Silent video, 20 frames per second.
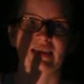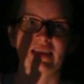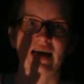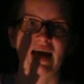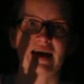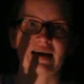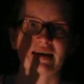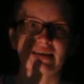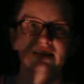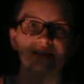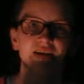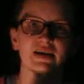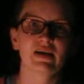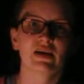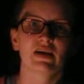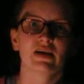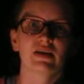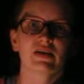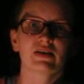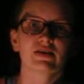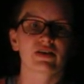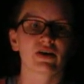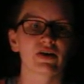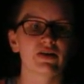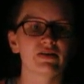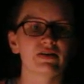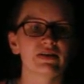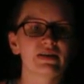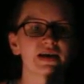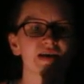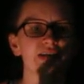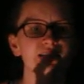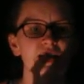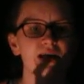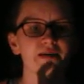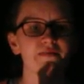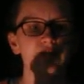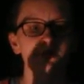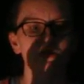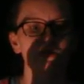light. So let's
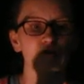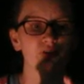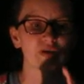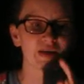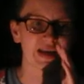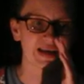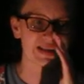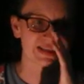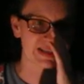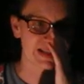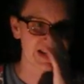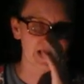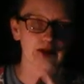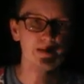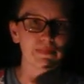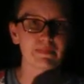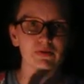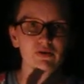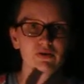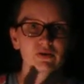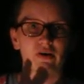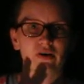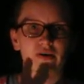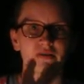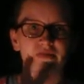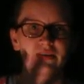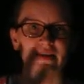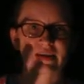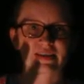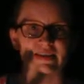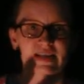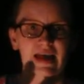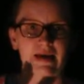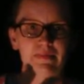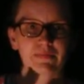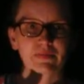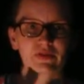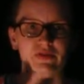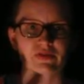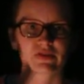have a look at a couple of
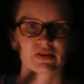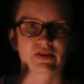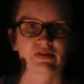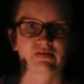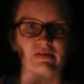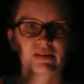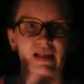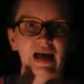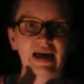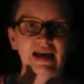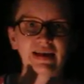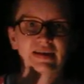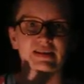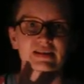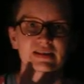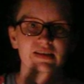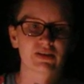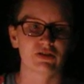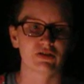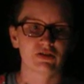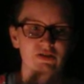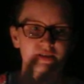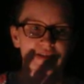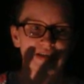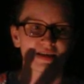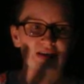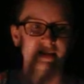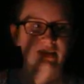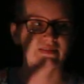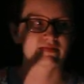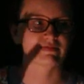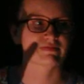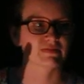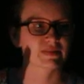examples of lights using